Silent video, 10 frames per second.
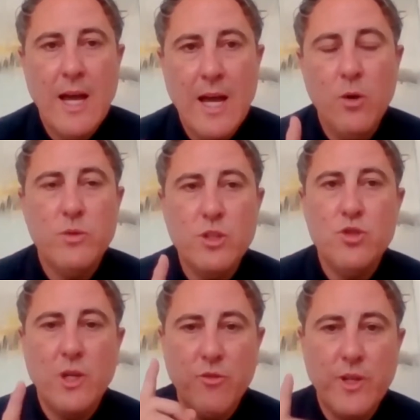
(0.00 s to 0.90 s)
how did
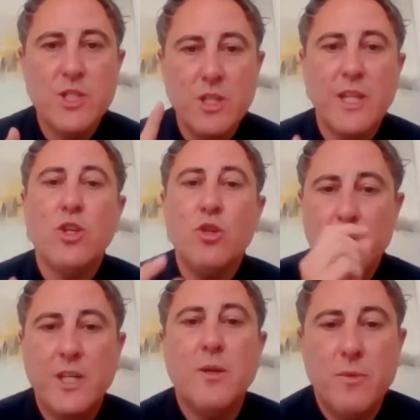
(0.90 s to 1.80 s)
you originally
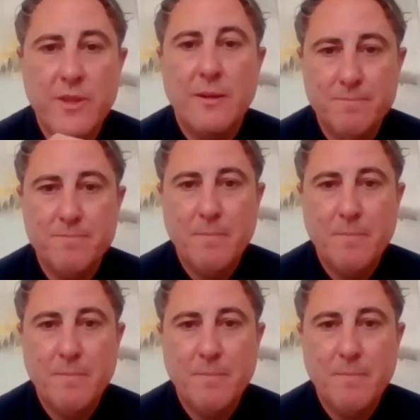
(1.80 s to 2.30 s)
communicate with them